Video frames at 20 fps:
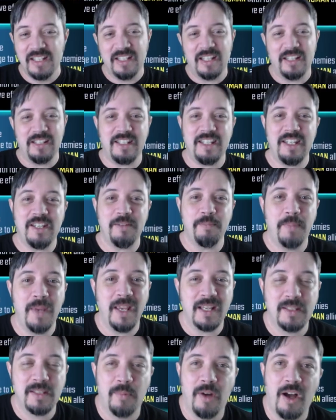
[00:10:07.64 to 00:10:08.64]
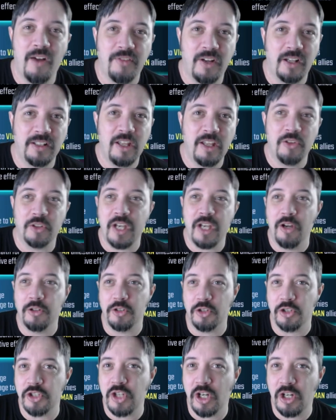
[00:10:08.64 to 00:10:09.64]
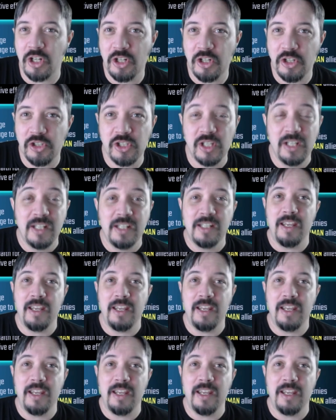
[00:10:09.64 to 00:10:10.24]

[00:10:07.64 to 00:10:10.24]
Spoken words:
And he picks them off on other characters' turns.